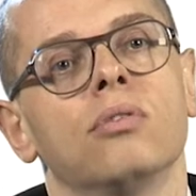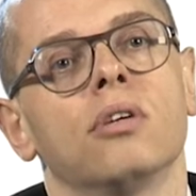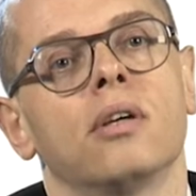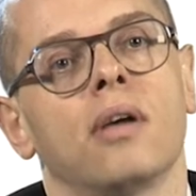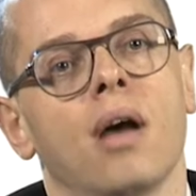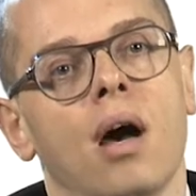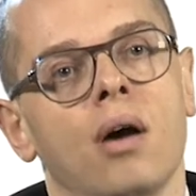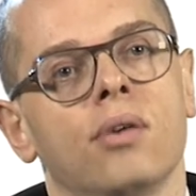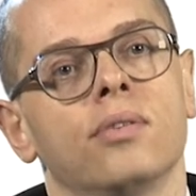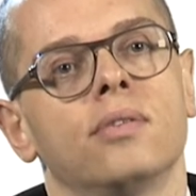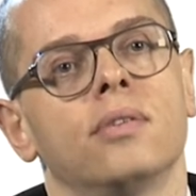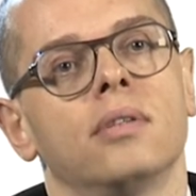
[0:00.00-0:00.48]

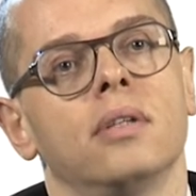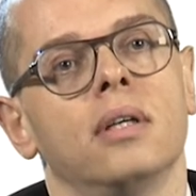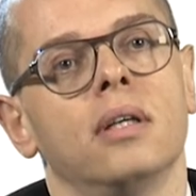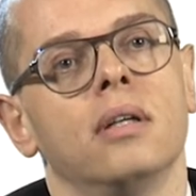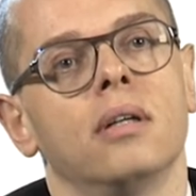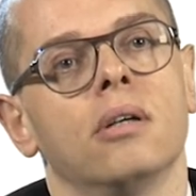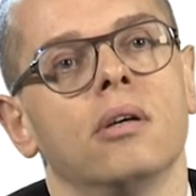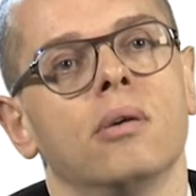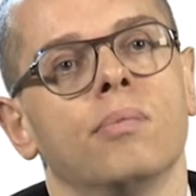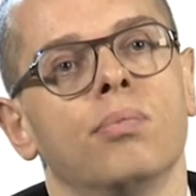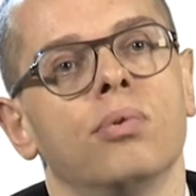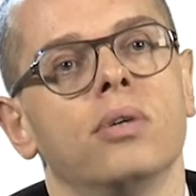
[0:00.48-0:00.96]
account
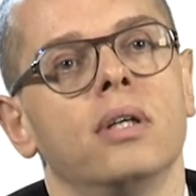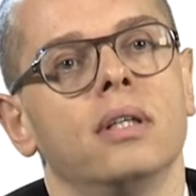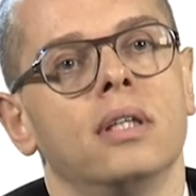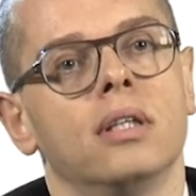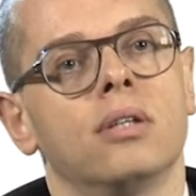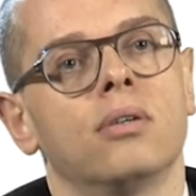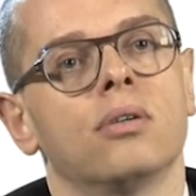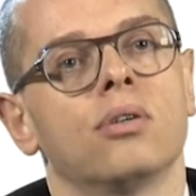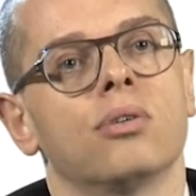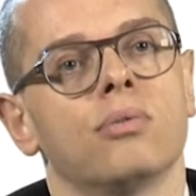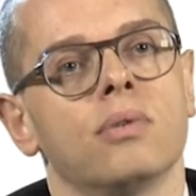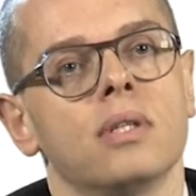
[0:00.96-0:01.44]
in
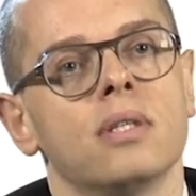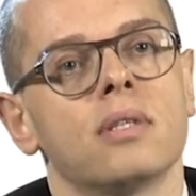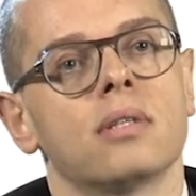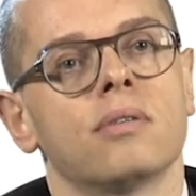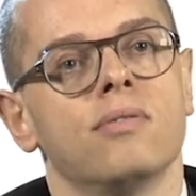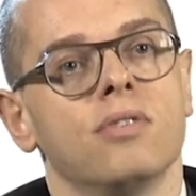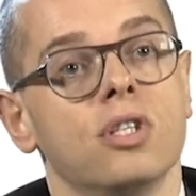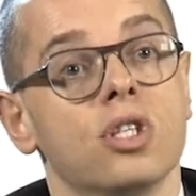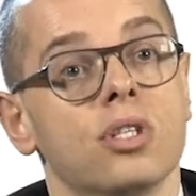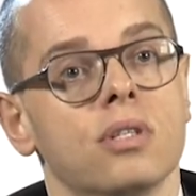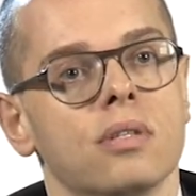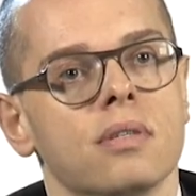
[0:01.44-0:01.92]
political
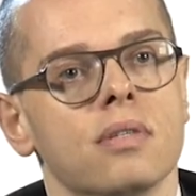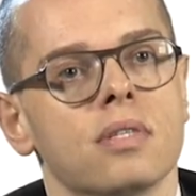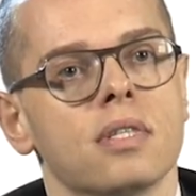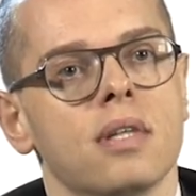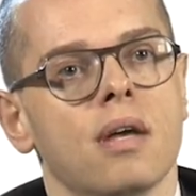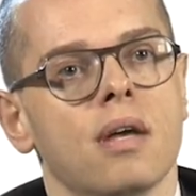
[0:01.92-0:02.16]
risk visions